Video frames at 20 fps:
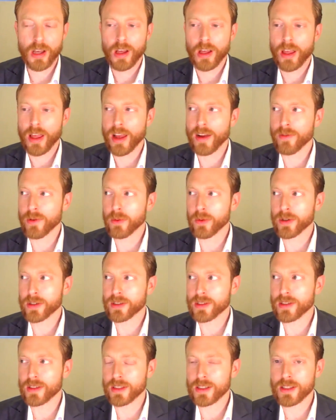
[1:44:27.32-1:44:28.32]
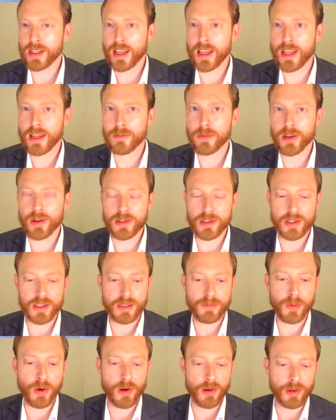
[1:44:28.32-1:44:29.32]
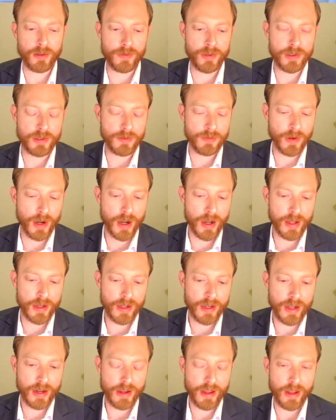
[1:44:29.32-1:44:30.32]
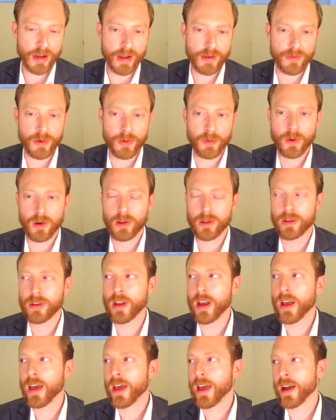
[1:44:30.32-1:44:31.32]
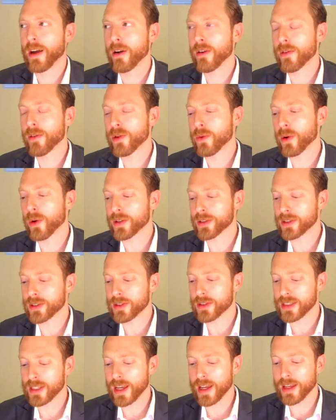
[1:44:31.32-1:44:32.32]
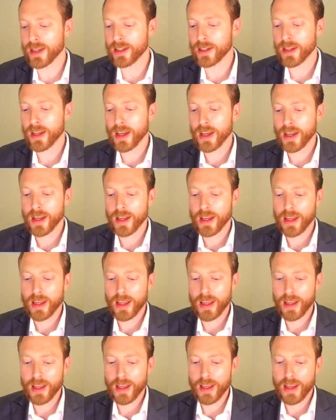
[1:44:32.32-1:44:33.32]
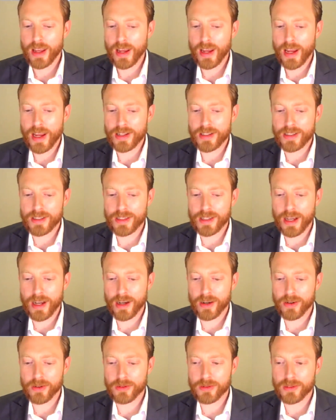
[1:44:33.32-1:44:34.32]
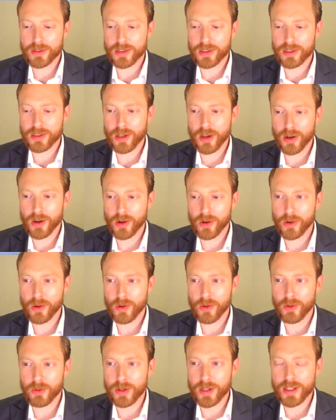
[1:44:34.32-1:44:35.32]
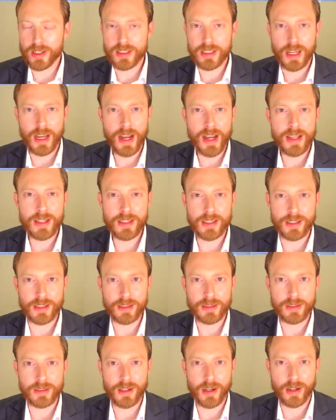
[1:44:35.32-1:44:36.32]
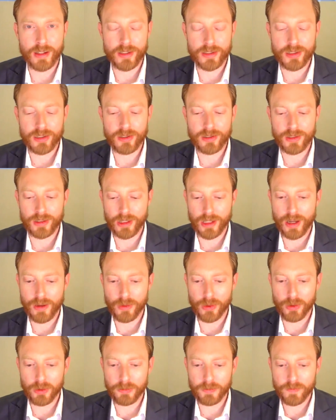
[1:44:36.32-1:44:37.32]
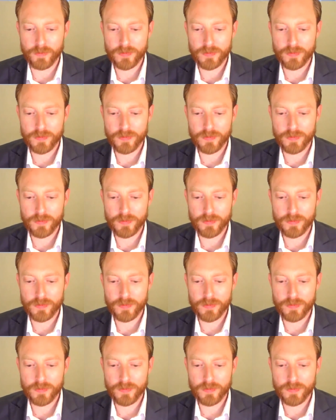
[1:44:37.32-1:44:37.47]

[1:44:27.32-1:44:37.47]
everyone is the same, there's a spark of the divine in everyone, however you want to say it, it sounds so enticing on a certain level.